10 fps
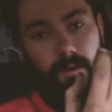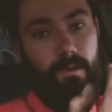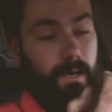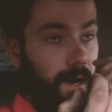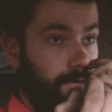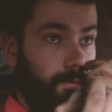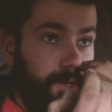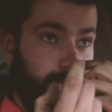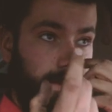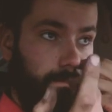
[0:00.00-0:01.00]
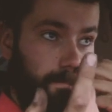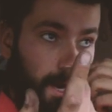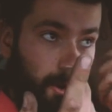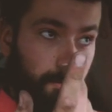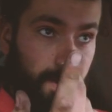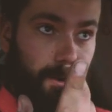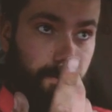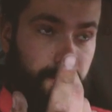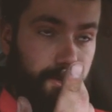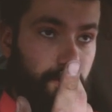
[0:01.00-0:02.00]
a rubber cover, which they, I hope they
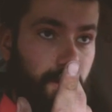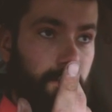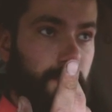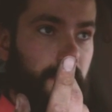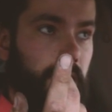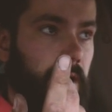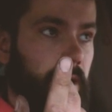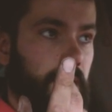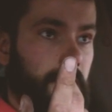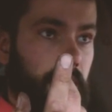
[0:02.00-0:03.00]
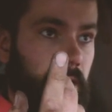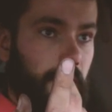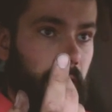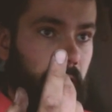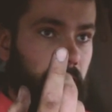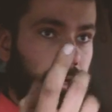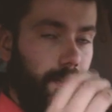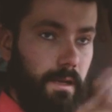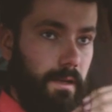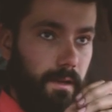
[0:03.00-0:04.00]
don't destroy, but like
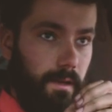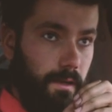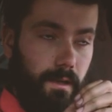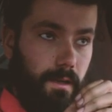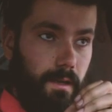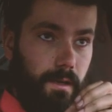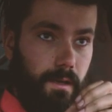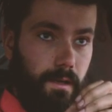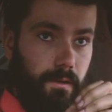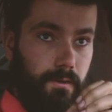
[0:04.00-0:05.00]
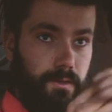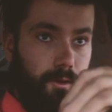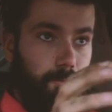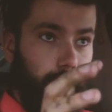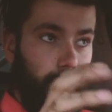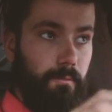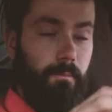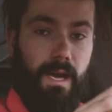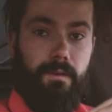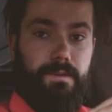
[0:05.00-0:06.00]
there's no bolt
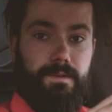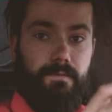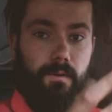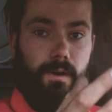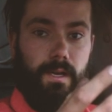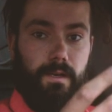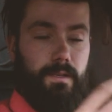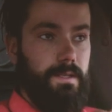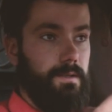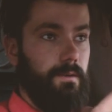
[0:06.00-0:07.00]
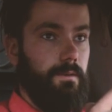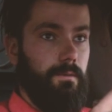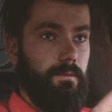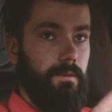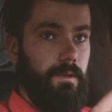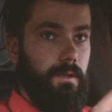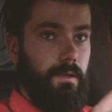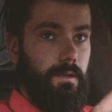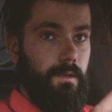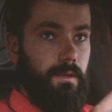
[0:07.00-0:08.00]
mounts for it. So
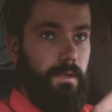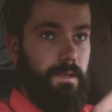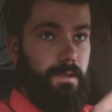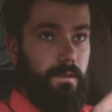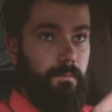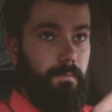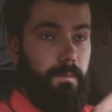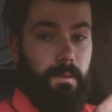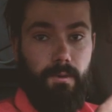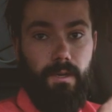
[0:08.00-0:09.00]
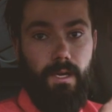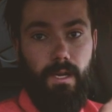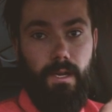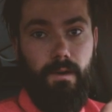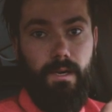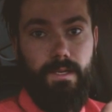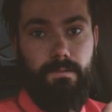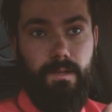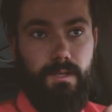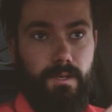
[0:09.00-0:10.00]
it's gonna be pretty
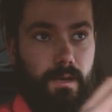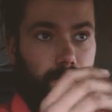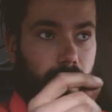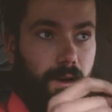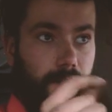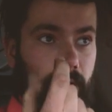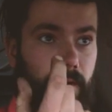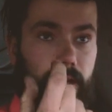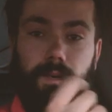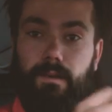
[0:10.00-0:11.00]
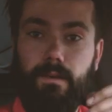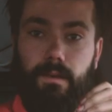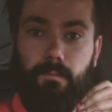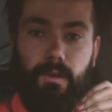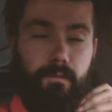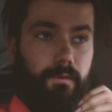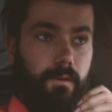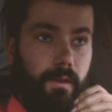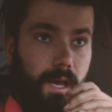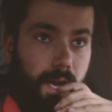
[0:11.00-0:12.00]
hilarious when they try to wire that one in. I'm looking
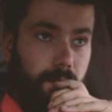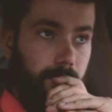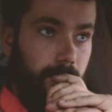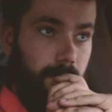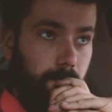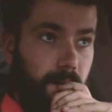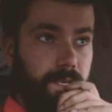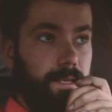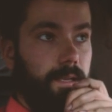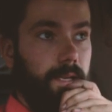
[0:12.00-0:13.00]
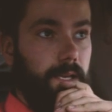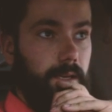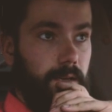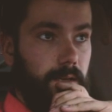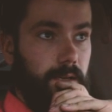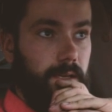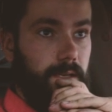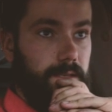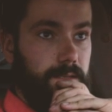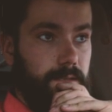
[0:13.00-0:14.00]
forward to that. Basically,
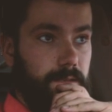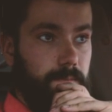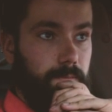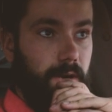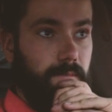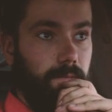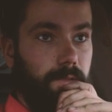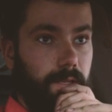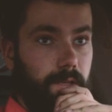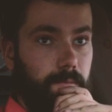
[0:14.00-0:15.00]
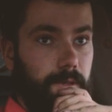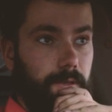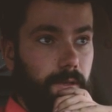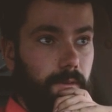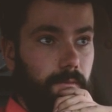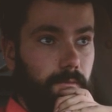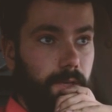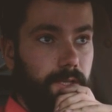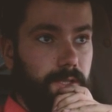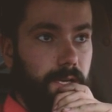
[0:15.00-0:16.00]
it's probably the computer,
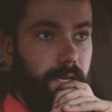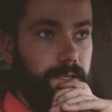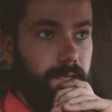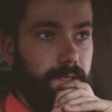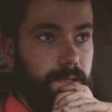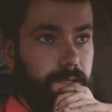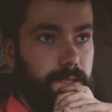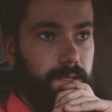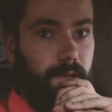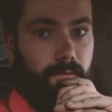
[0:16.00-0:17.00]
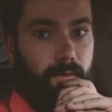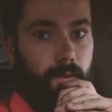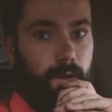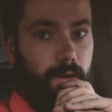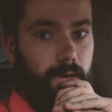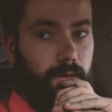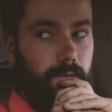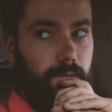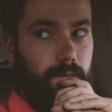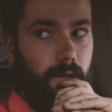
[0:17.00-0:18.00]
which kind of sucks because it's like a
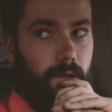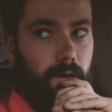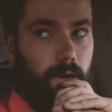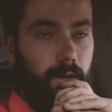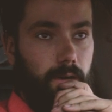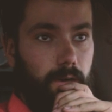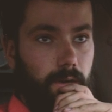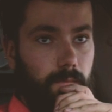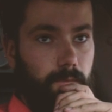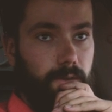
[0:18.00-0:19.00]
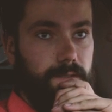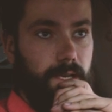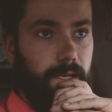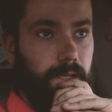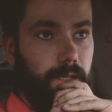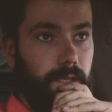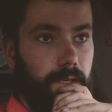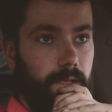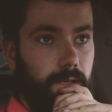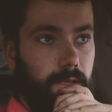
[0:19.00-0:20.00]
$400 most likely
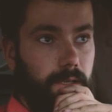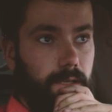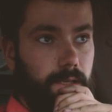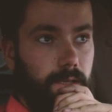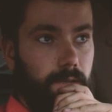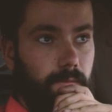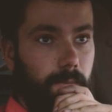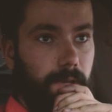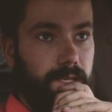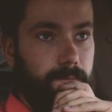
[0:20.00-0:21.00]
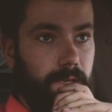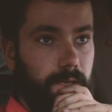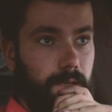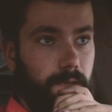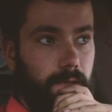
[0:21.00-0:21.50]
replacement.